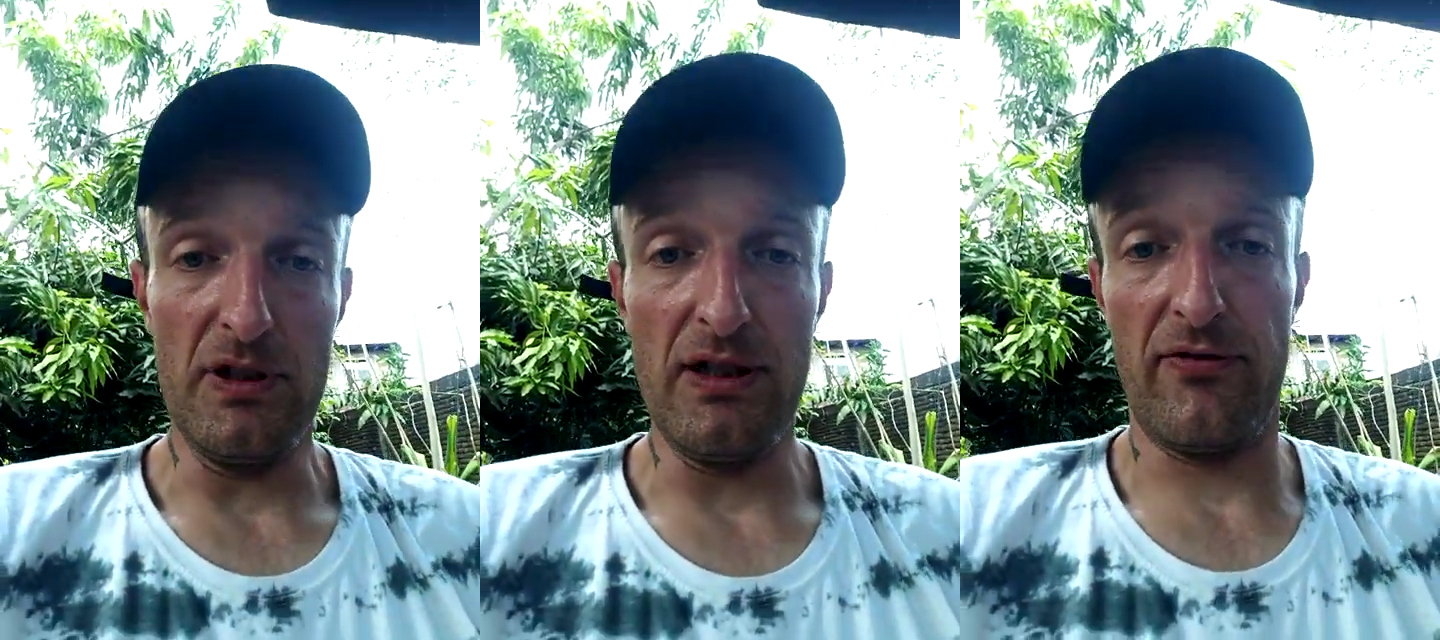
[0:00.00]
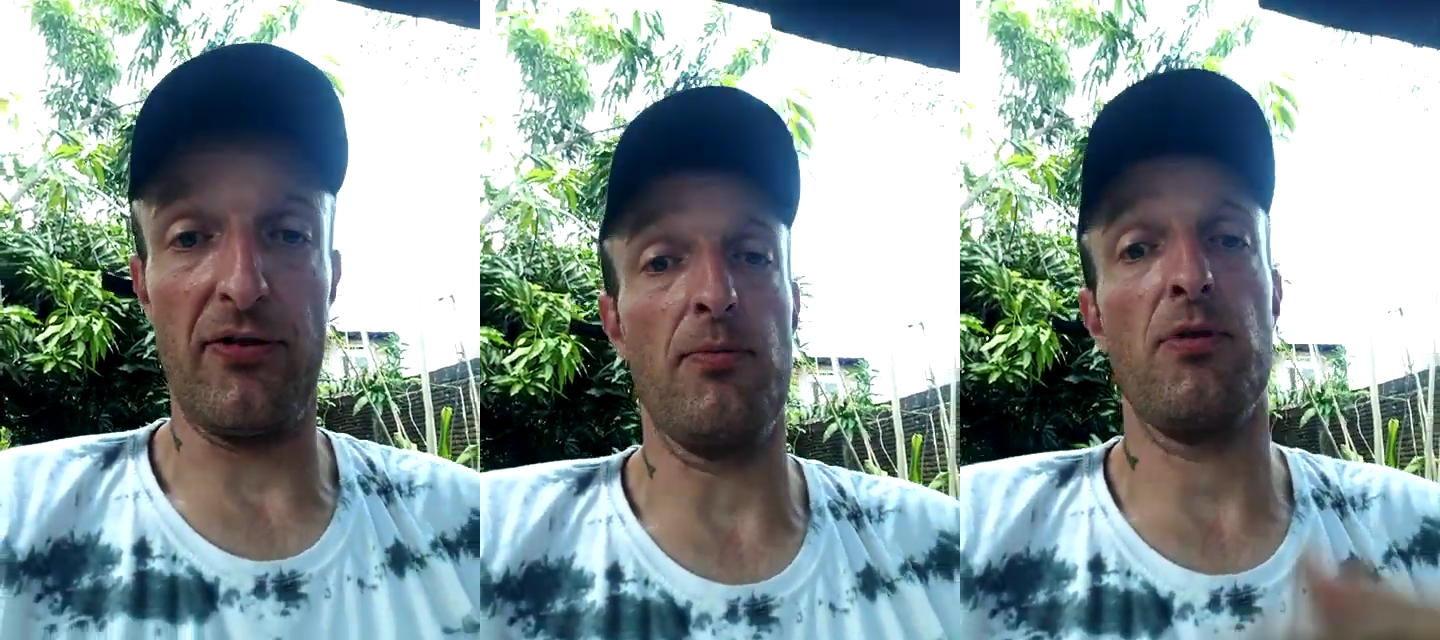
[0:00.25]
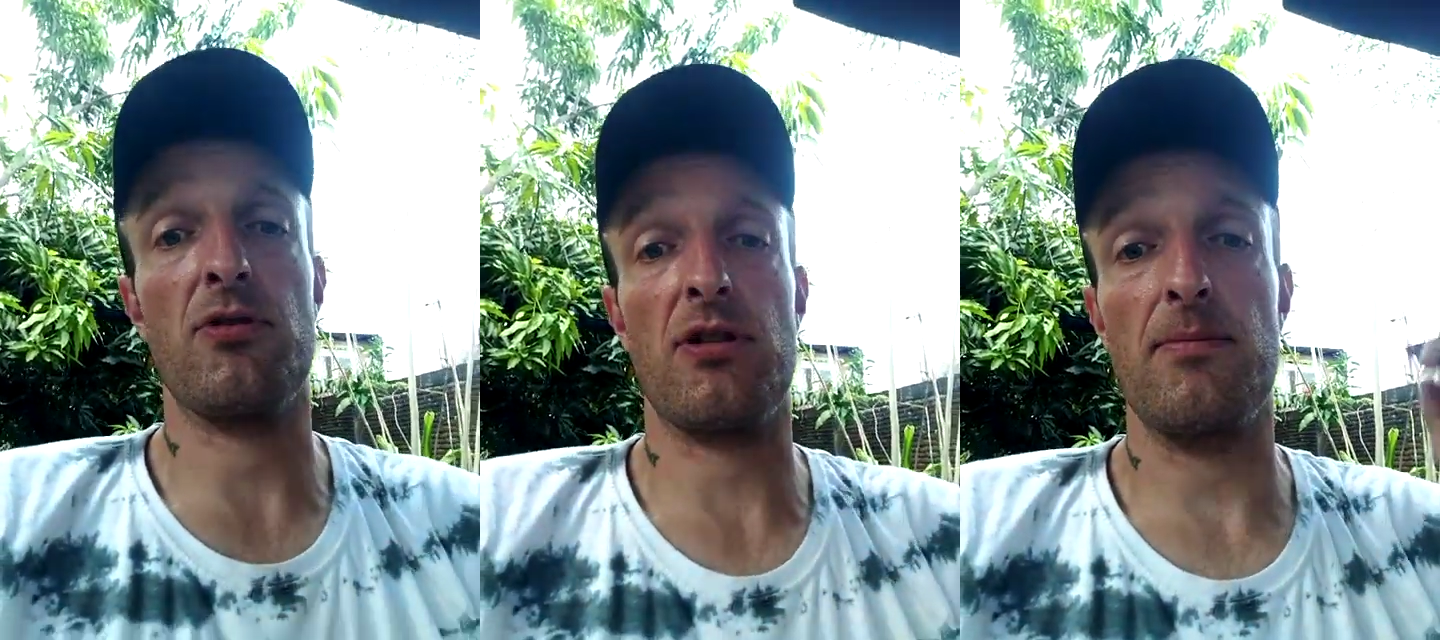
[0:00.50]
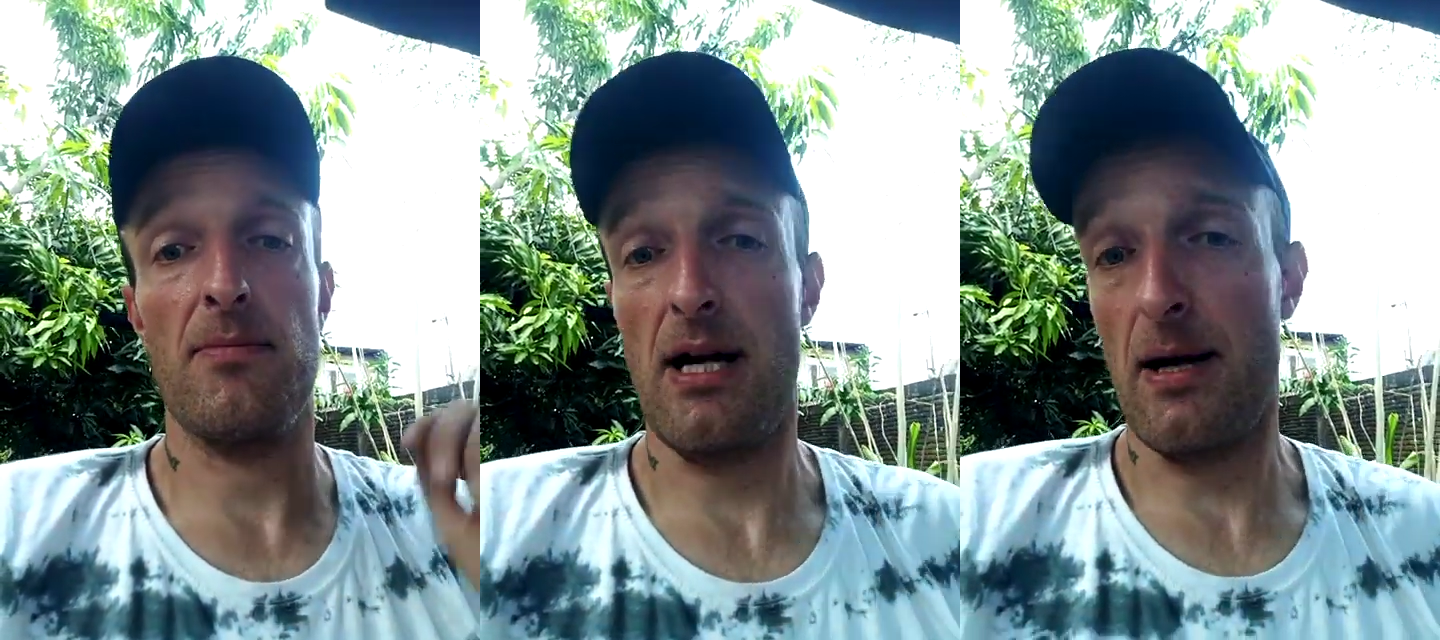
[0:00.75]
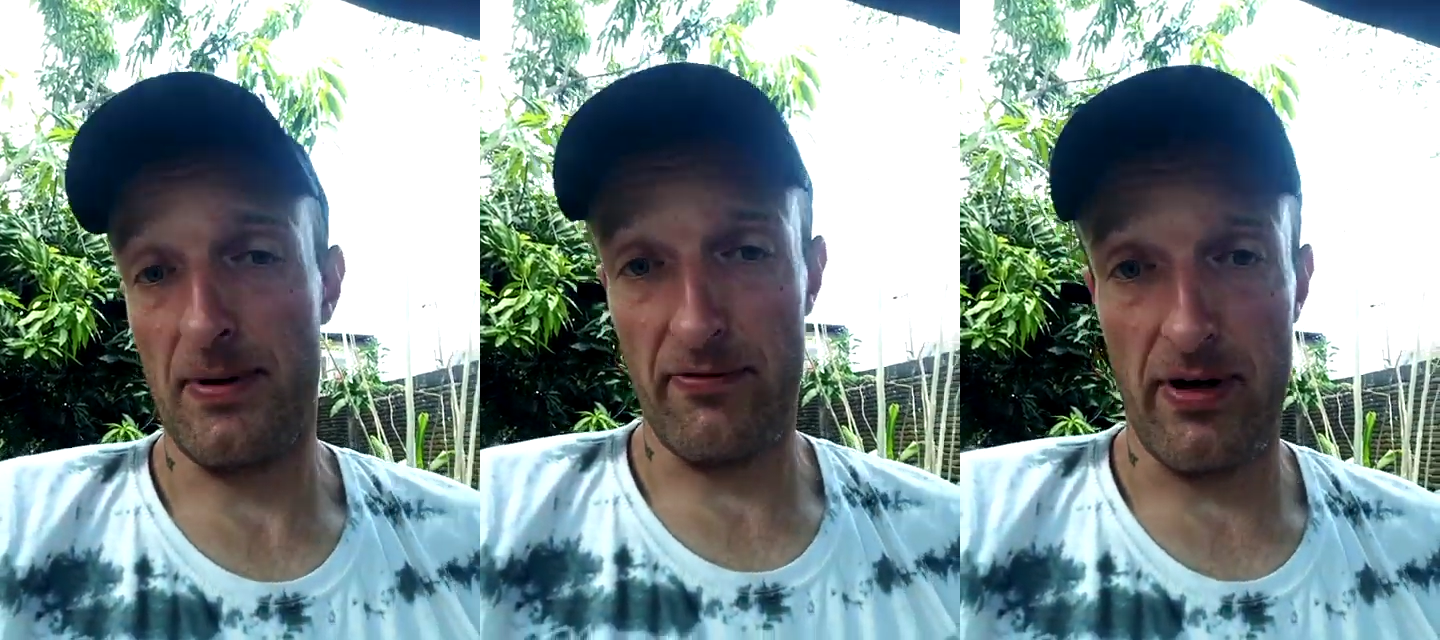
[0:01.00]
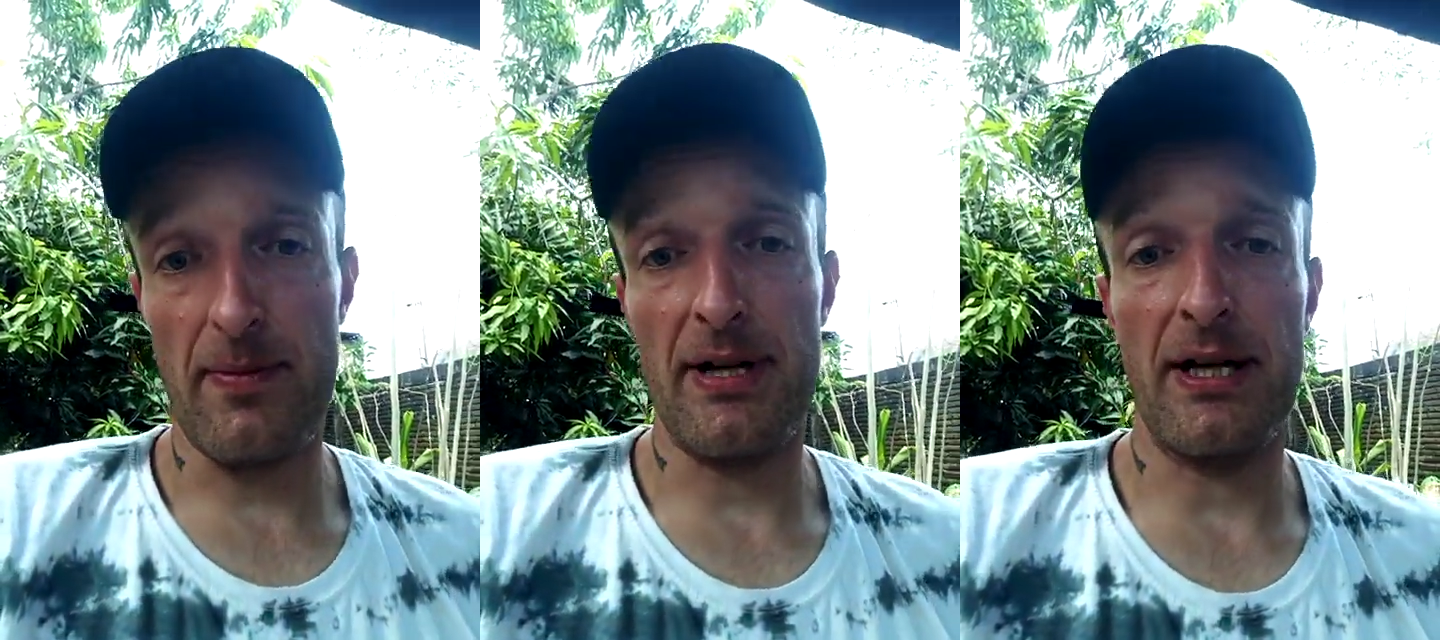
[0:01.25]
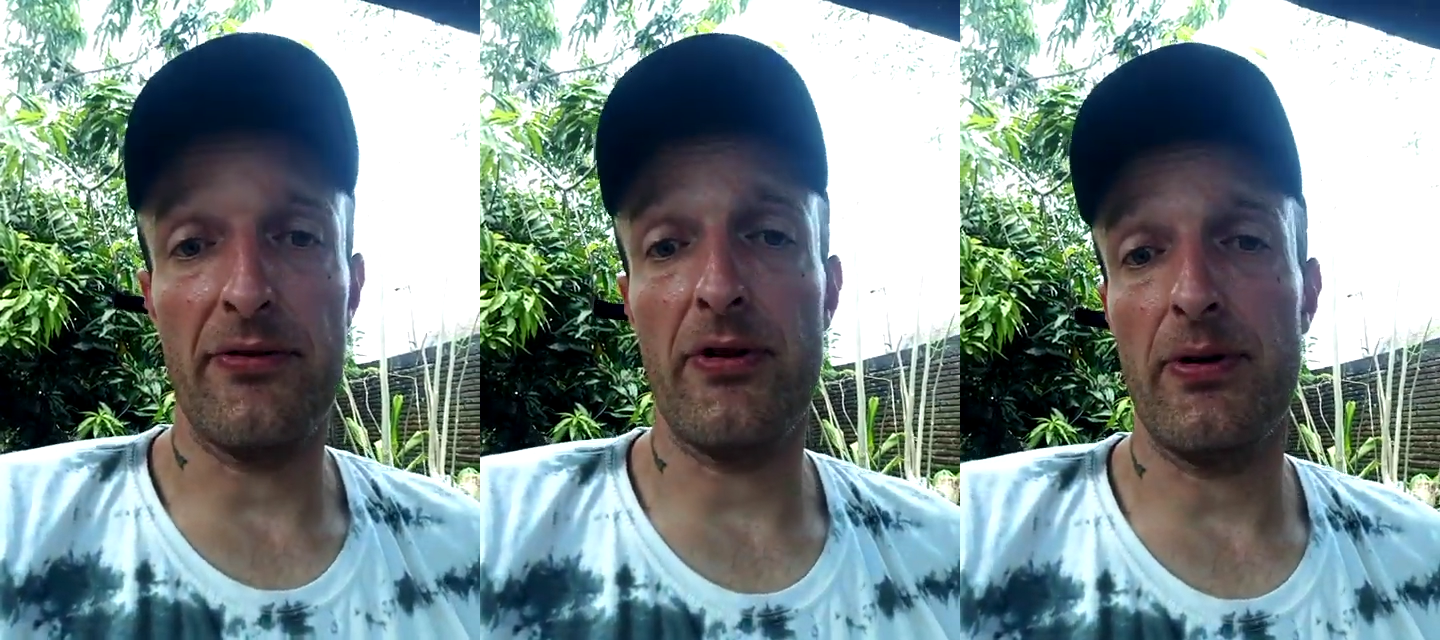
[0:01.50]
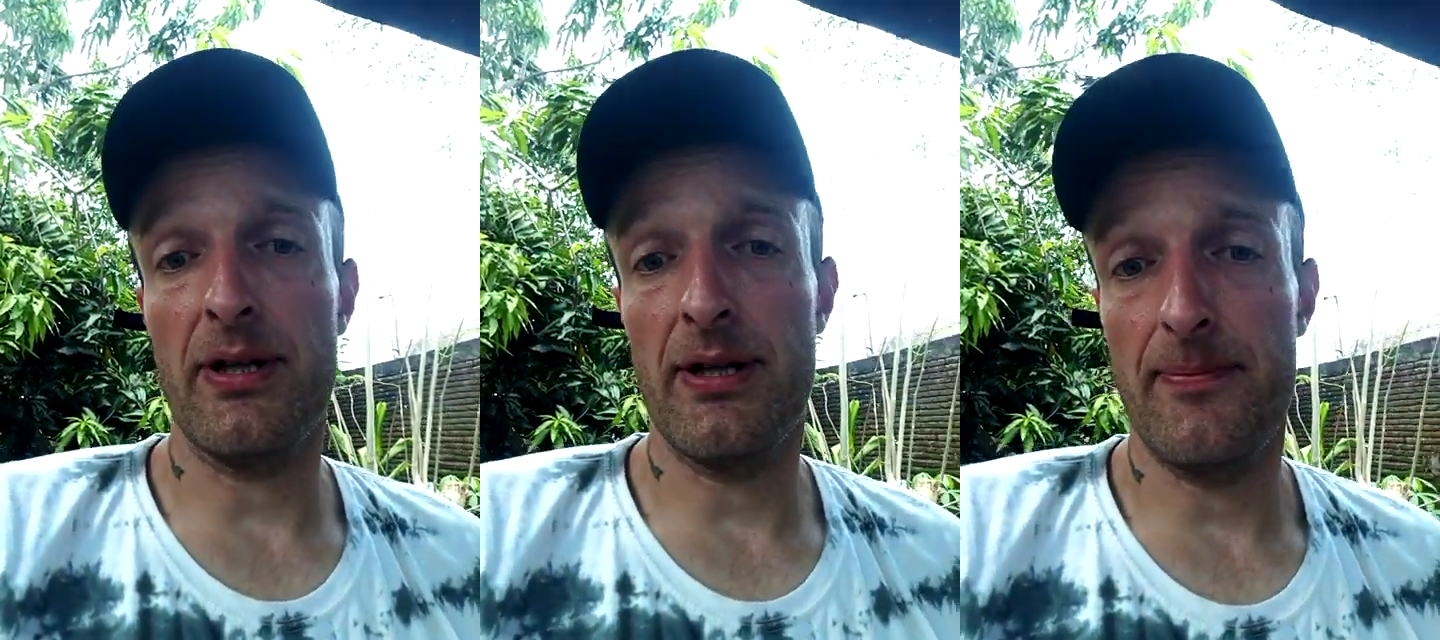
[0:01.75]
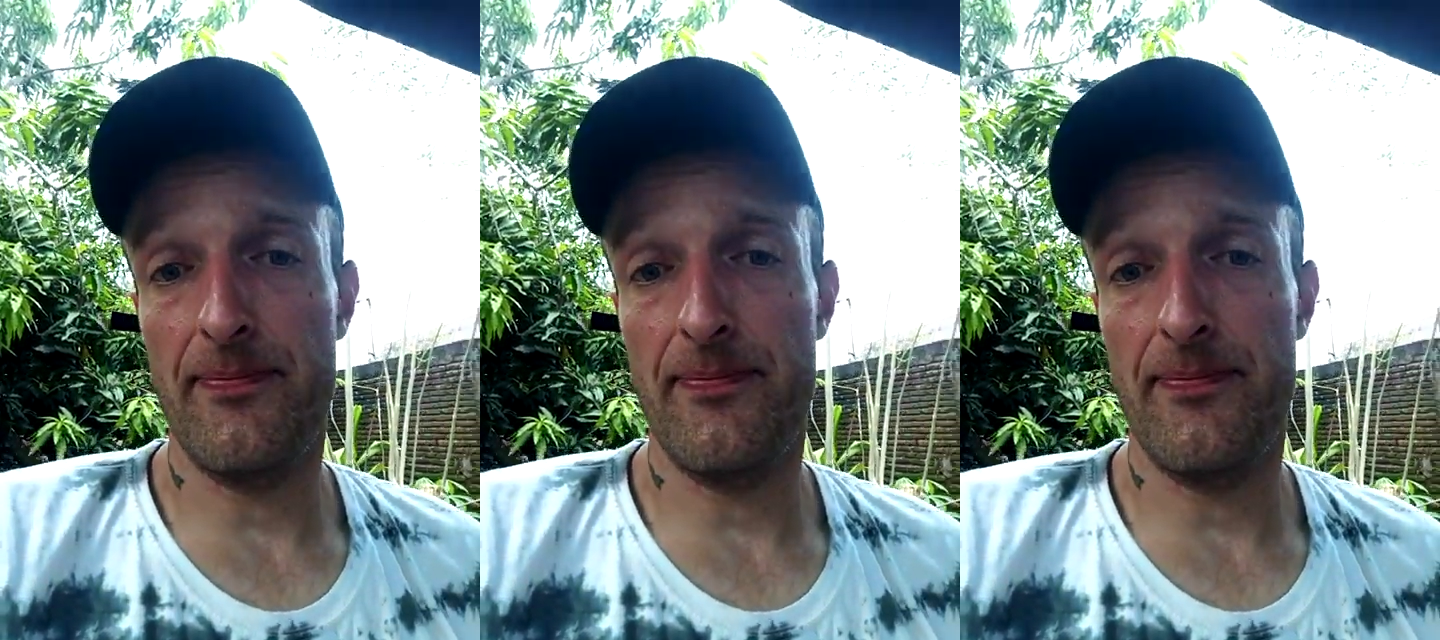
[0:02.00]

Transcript: if you're a Muslim, happy Ramadan to you.